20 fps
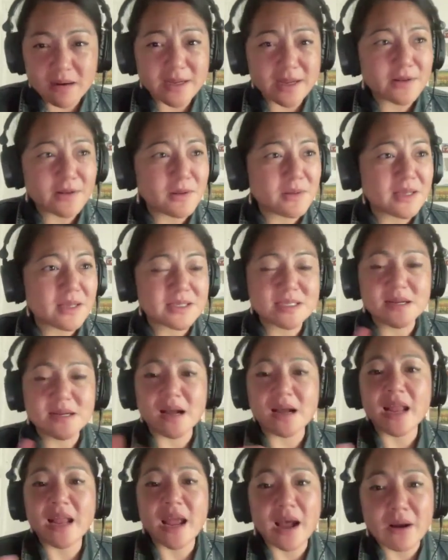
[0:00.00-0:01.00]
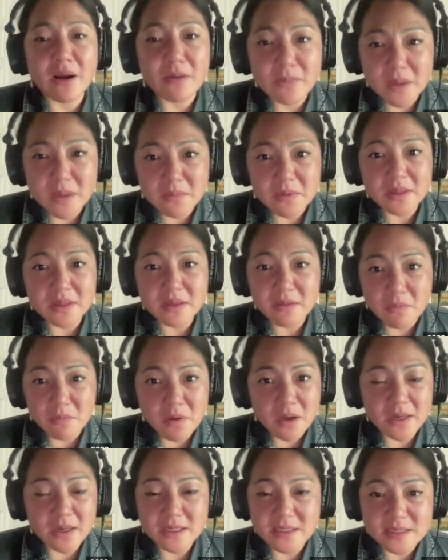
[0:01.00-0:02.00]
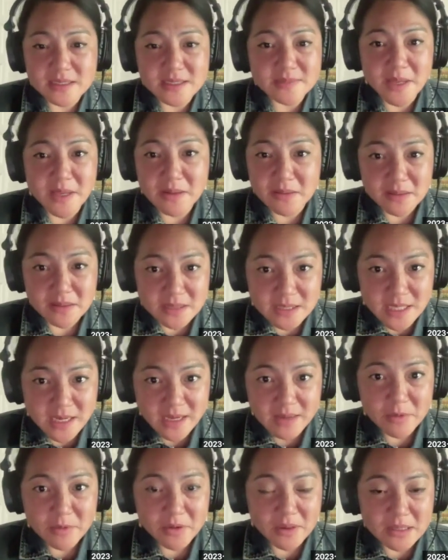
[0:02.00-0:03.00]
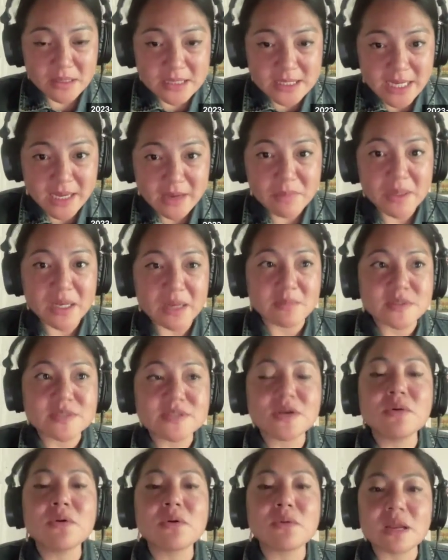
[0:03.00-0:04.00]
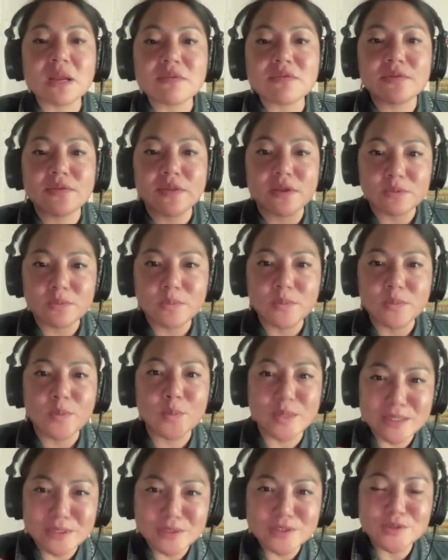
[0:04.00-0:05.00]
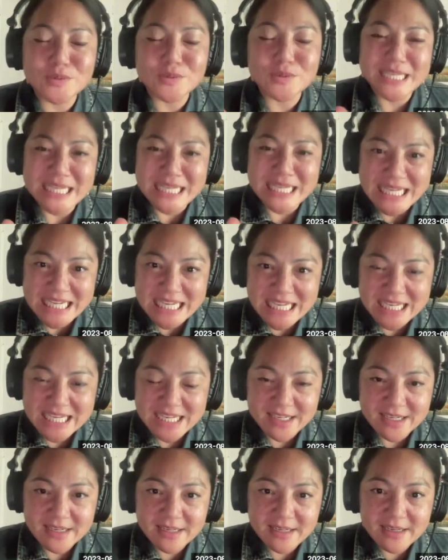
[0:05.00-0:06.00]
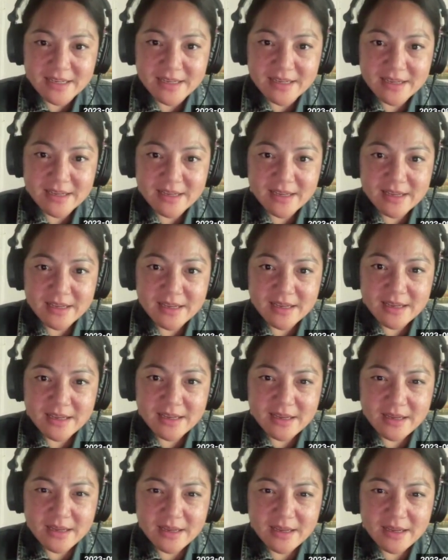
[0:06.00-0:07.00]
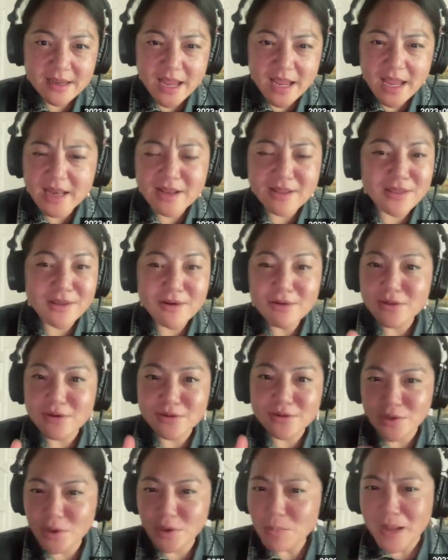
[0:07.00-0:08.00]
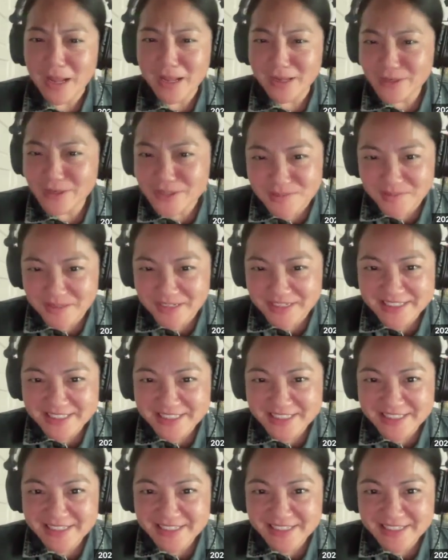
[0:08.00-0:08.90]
I know that's not how we really wanted to spend our time or our day, but I'm so grateful that you were willing to lean in. And in there's no punishment.